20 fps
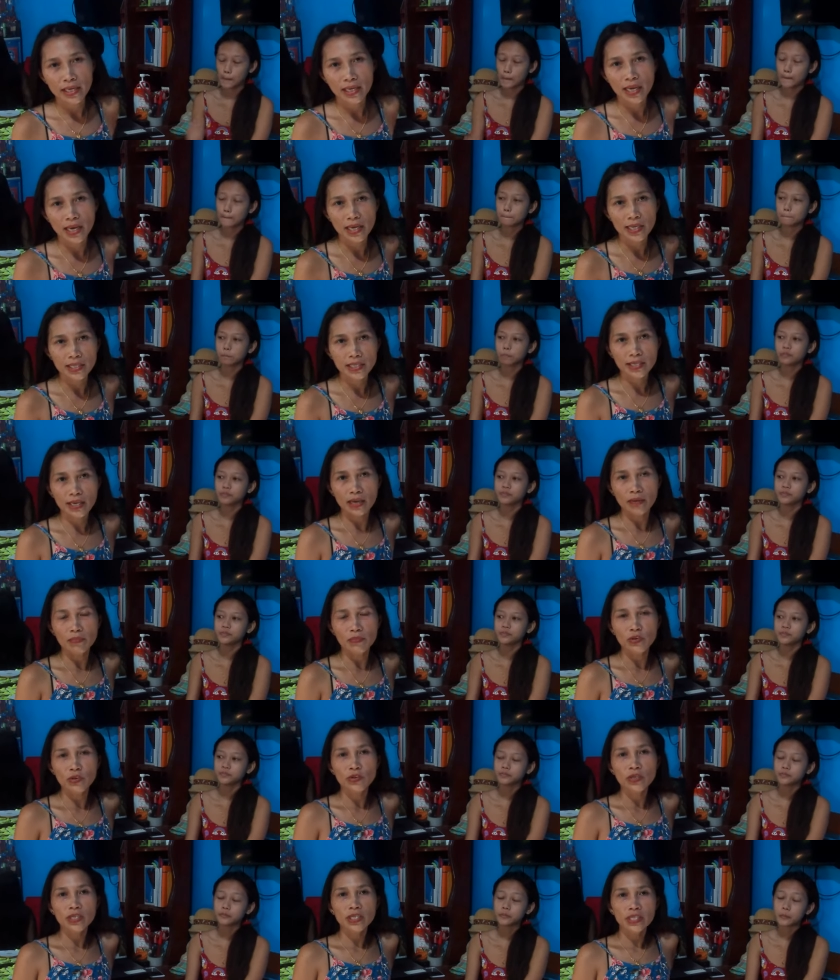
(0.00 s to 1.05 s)
Speaker 1: enhanced
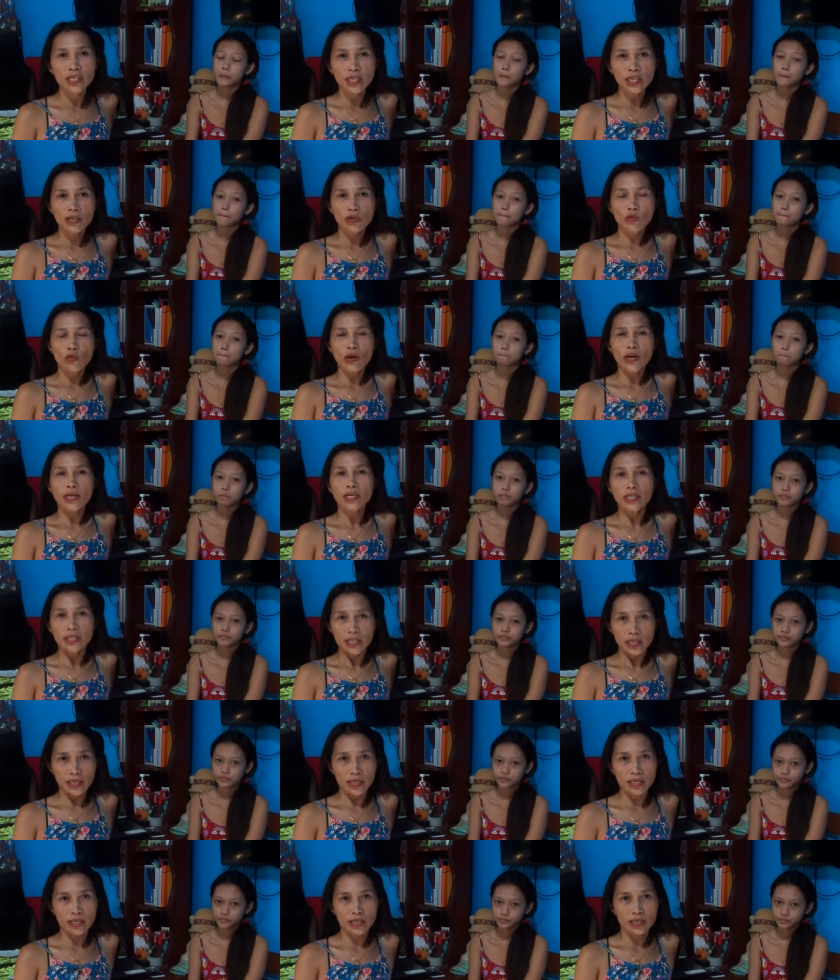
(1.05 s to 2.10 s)
community
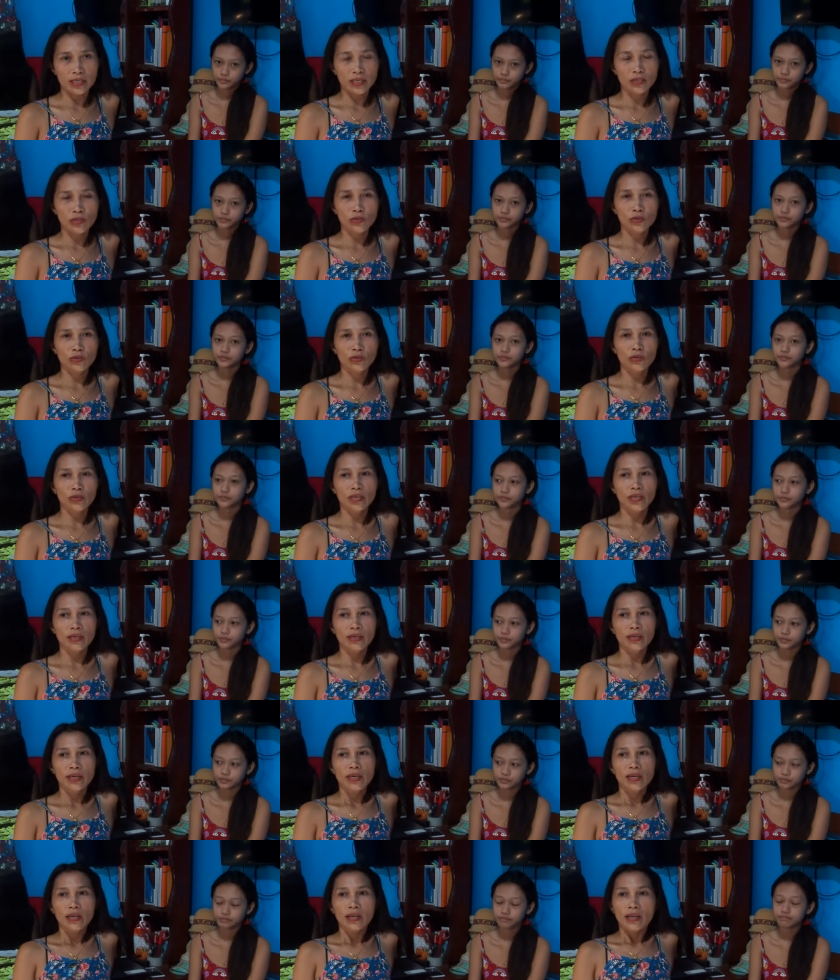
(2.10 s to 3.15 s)
quarantine. So
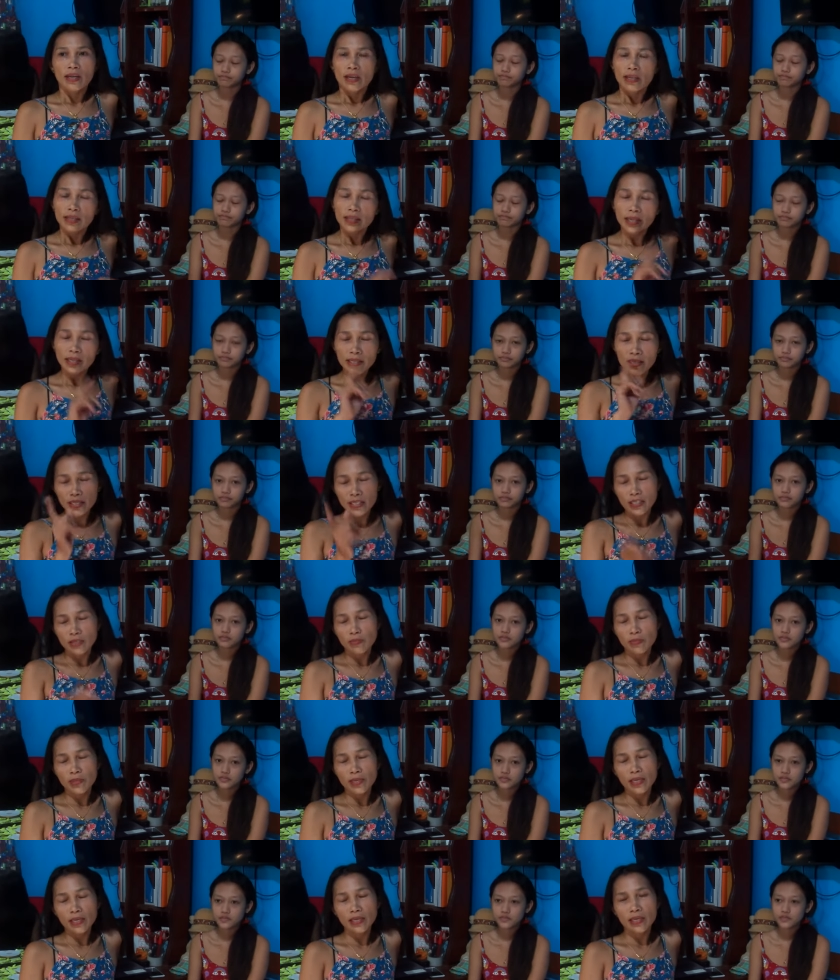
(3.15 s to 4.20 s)
that is
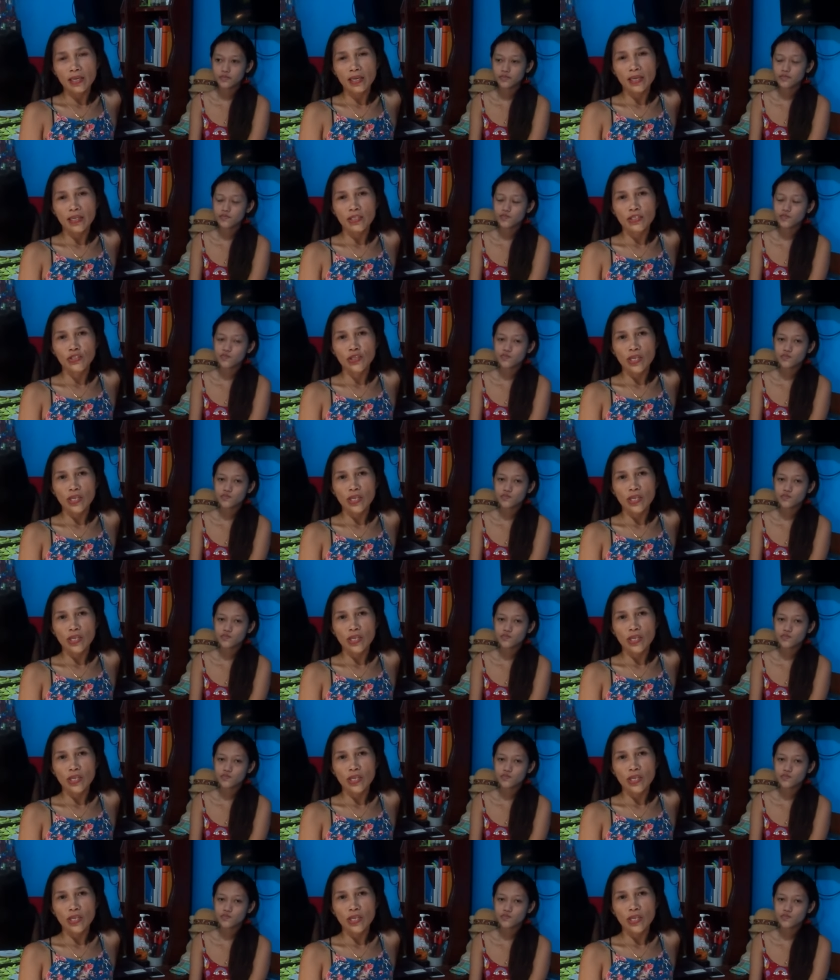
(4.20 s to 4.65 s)
mean that